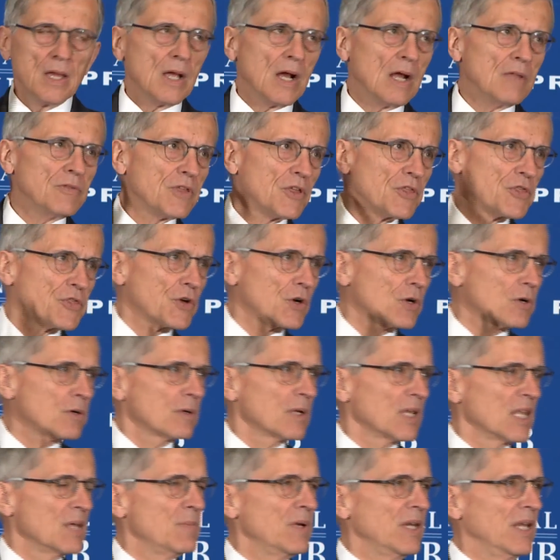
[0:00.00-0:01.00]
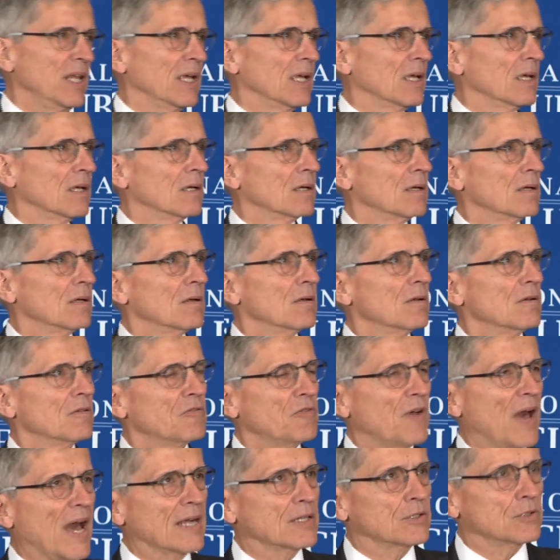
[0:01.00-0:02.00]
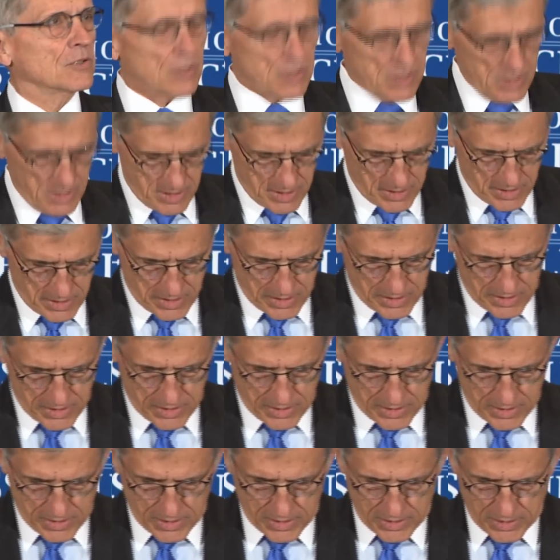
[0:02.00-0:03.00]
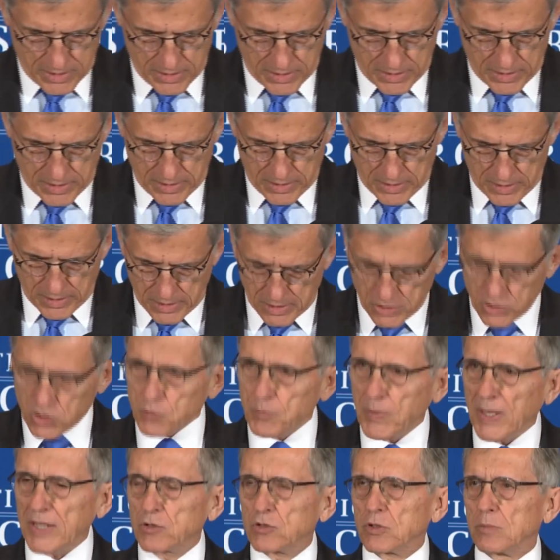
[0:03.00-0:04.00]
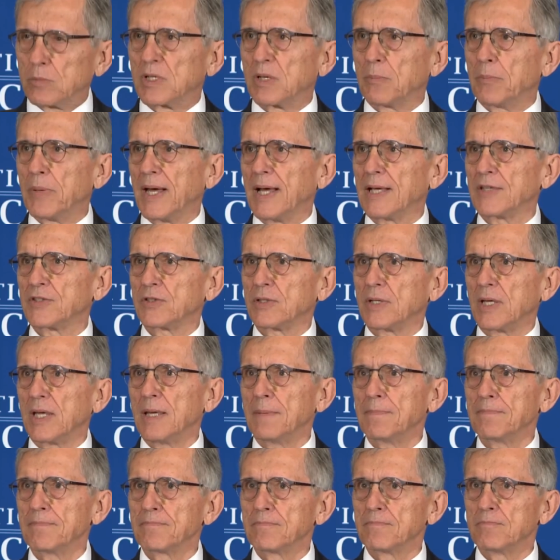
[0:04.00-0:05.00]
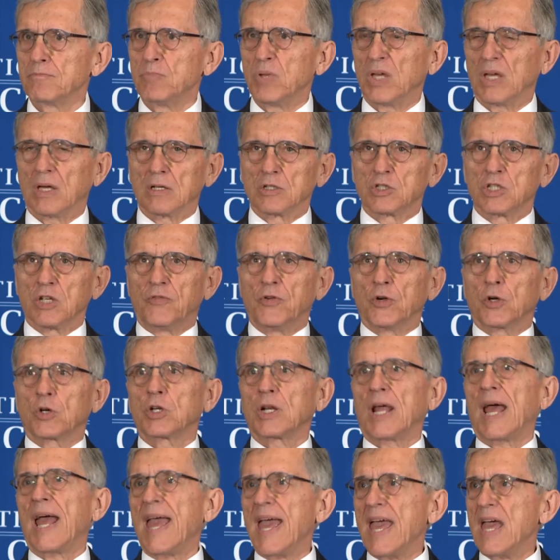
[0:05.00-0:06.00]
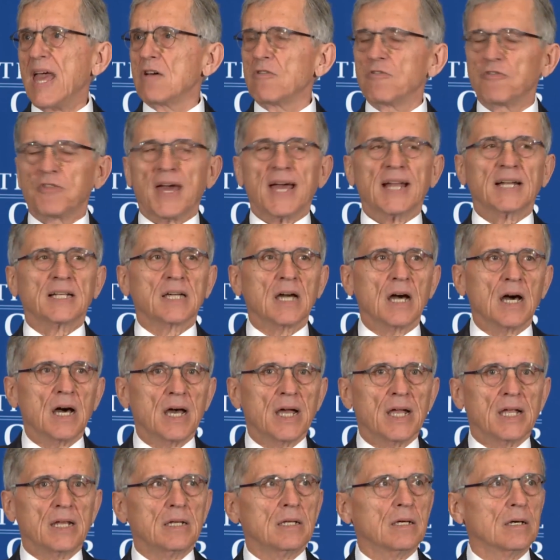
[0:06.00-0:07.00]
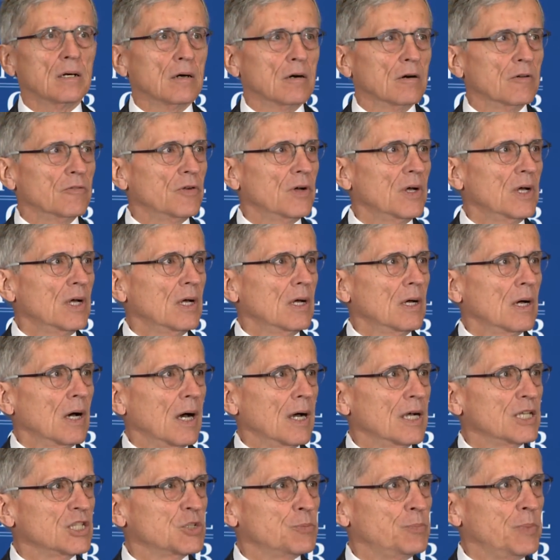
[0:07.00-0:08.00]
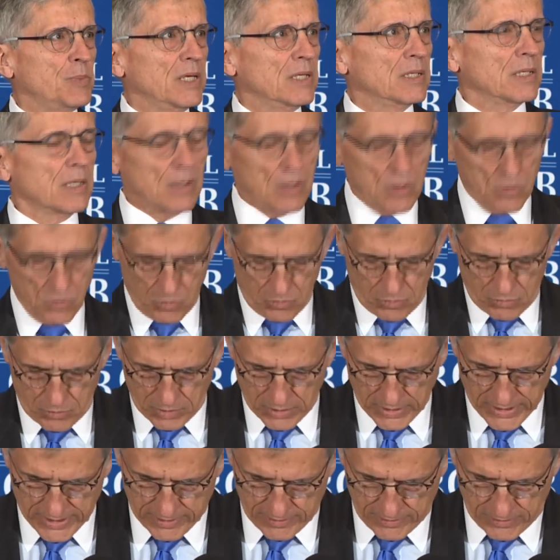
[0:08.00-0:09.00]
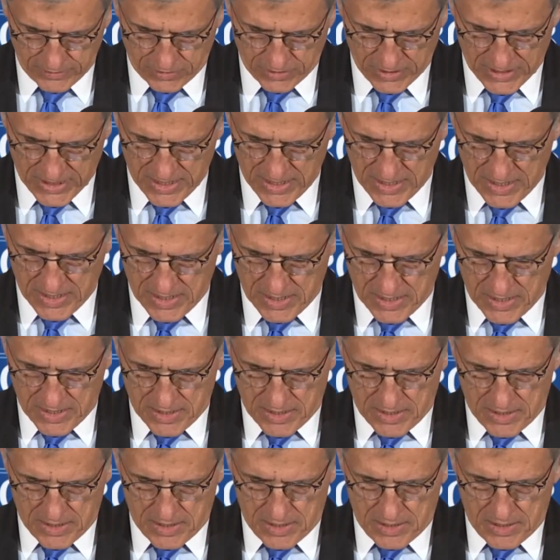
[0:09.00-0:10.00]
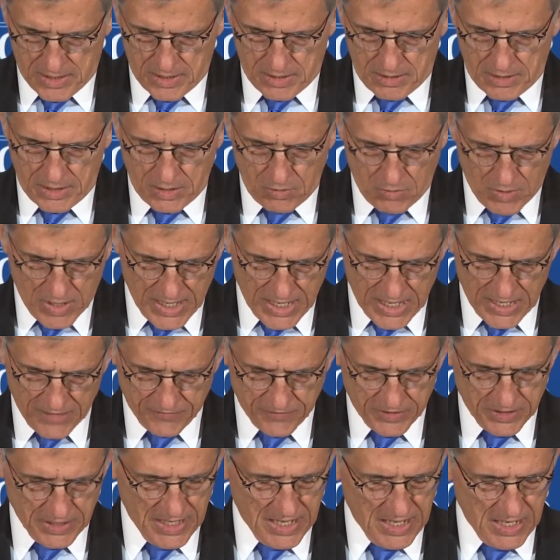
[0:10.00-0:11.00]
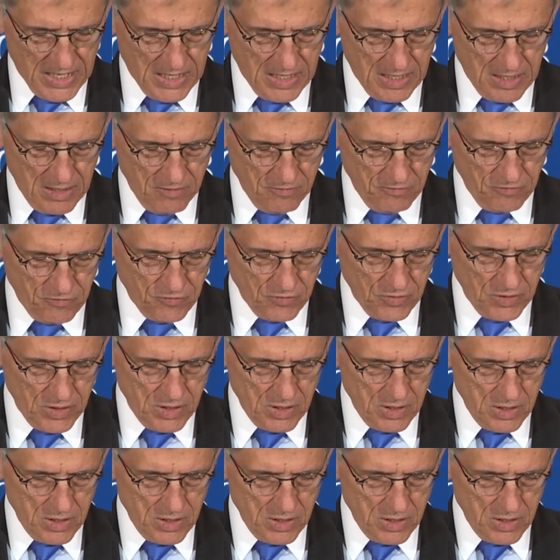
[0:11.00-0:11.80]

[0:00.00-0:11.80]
And the third limiting factor is spectrum capacity. Because if you're going to have that kind of high speed and low latency, you have to have